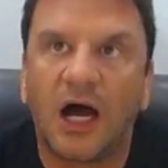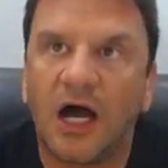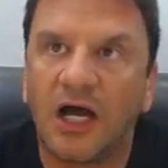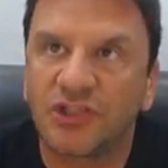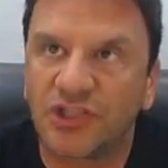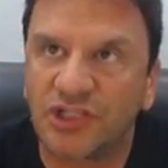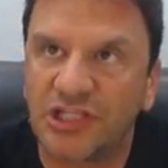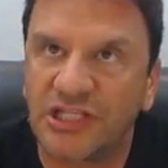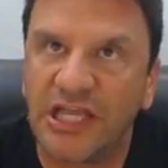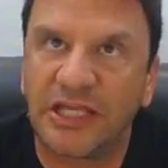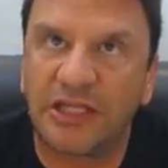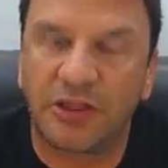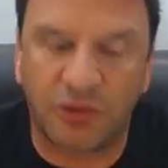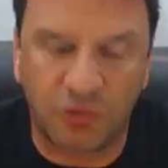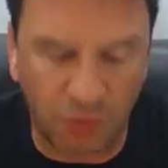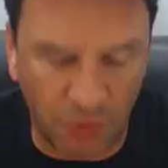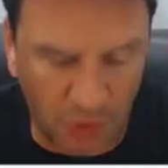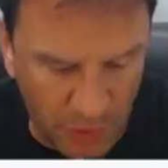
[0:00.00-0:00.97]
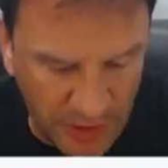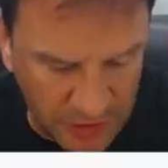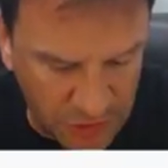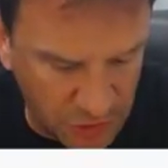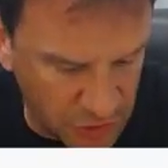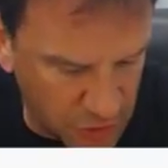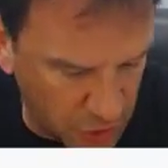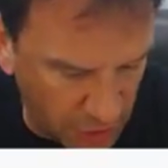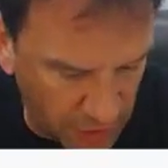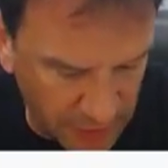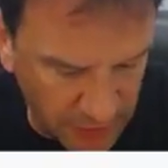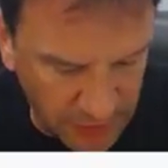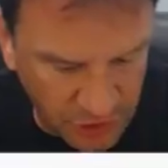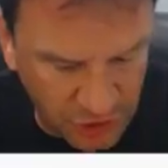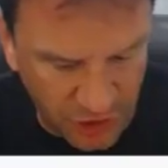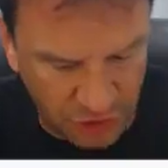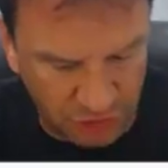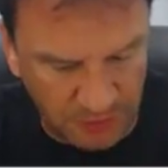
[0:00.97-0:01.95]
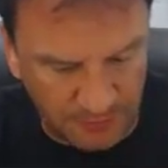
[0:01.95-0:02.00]
Just to take you through a quick tutorial at
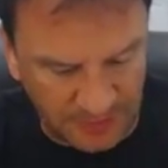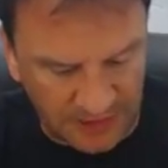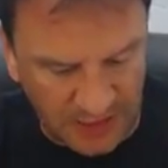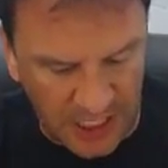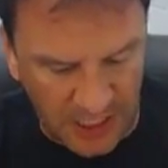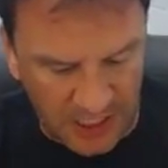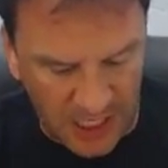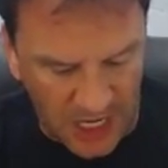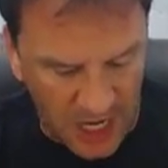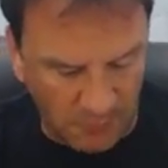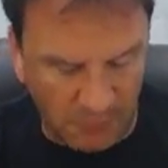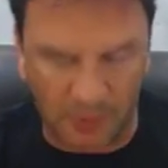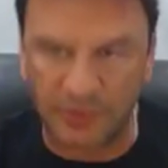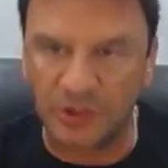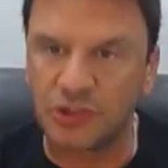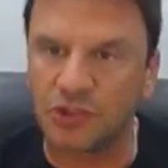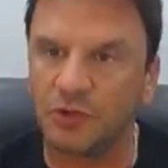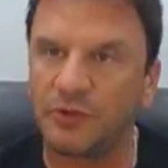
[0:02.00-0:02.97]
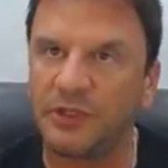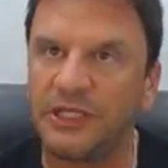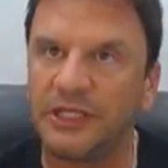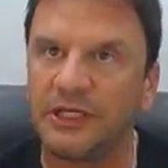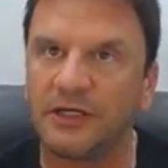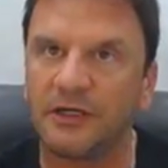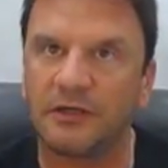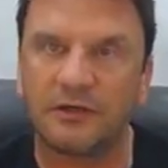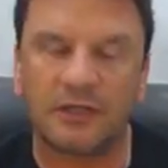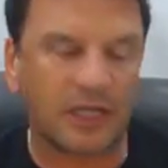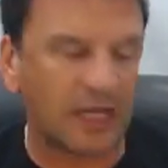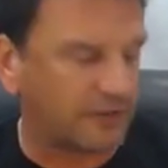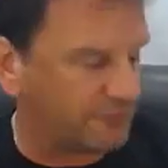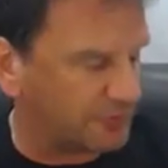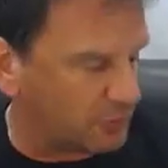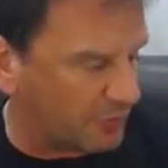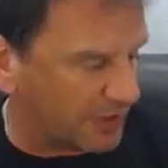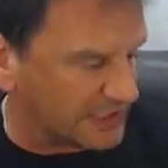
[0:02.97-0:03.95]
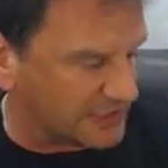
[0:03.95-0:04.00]
JustRipIt.com. What we do here
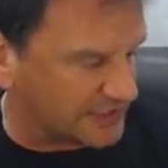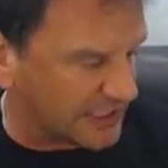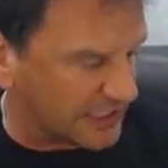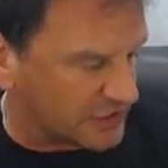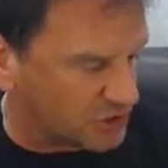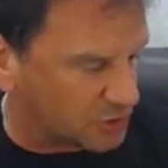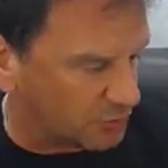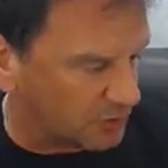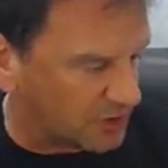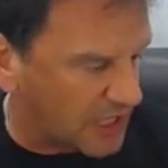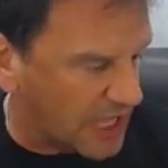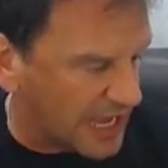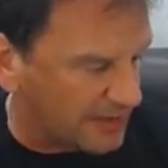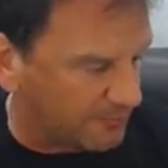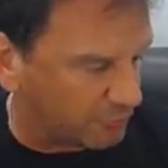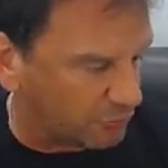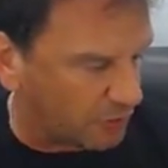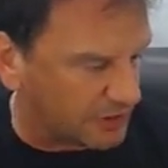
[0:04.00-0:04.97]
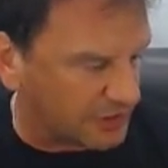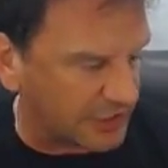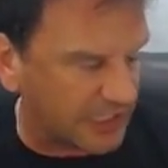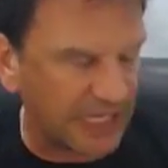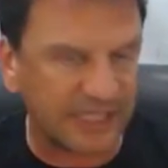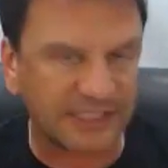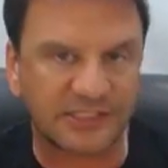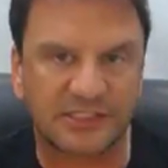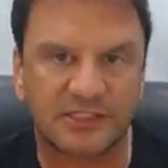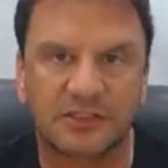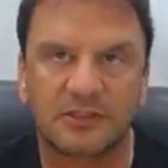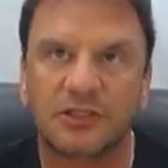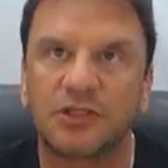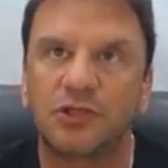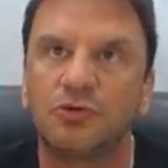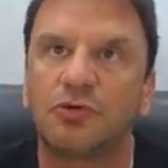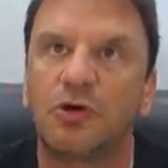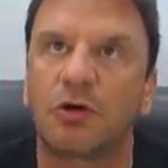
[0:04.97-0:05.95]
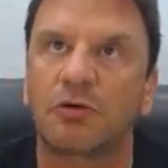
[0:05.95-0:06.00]
every Wednesday is do a live broadcast.
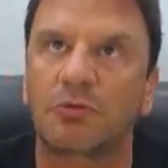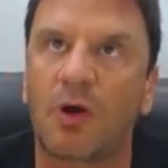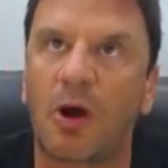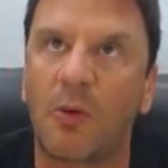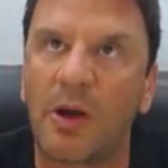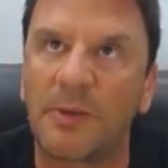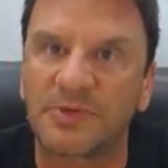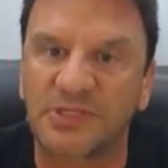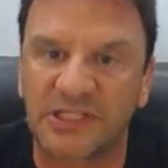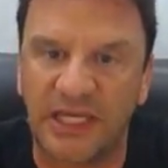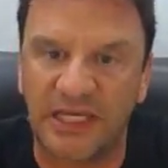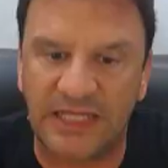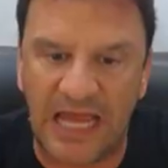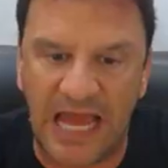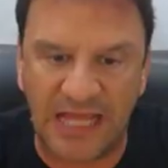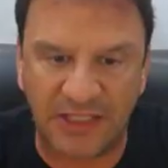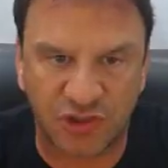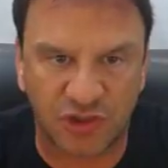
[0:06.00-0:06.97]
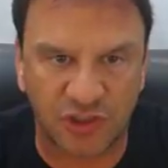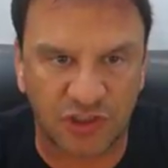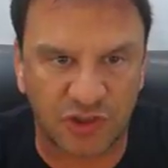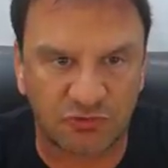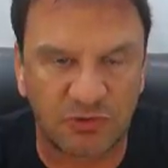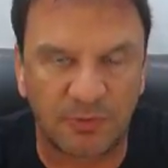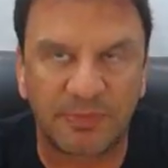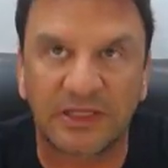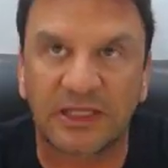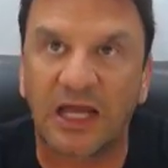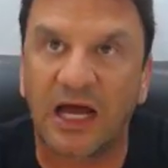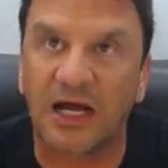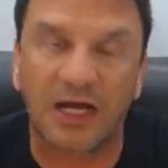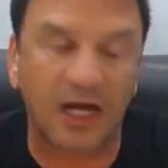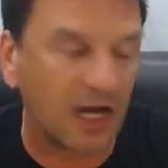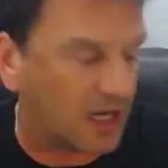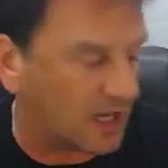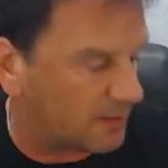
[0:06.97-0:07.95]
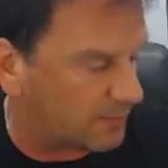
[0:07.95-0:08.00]
You go to our website at
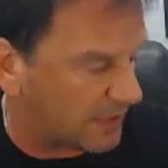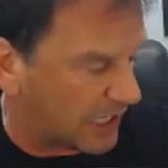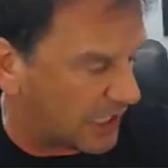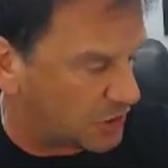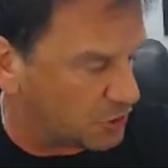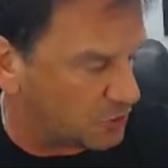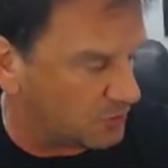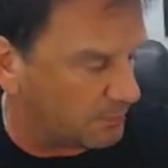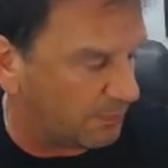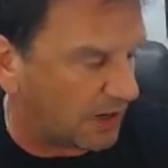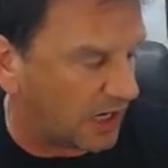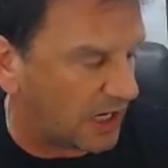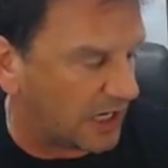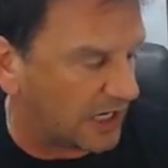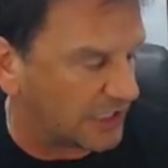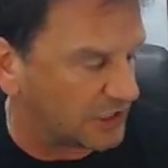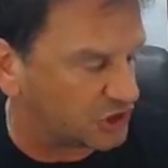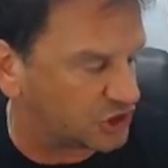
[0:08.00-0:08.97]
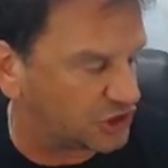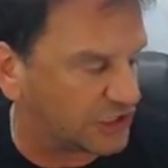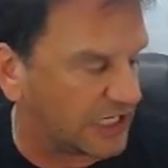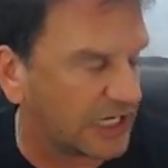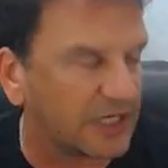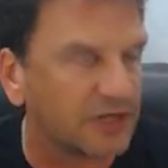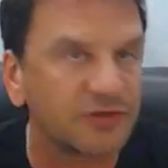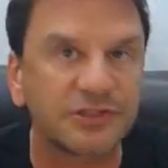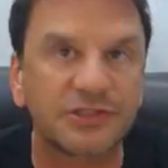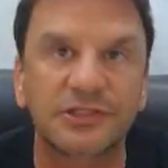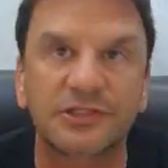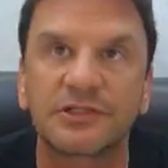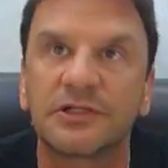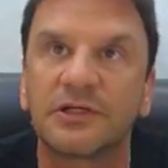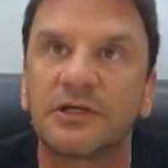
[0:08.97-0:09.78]
JustRipIt.com and you buy shares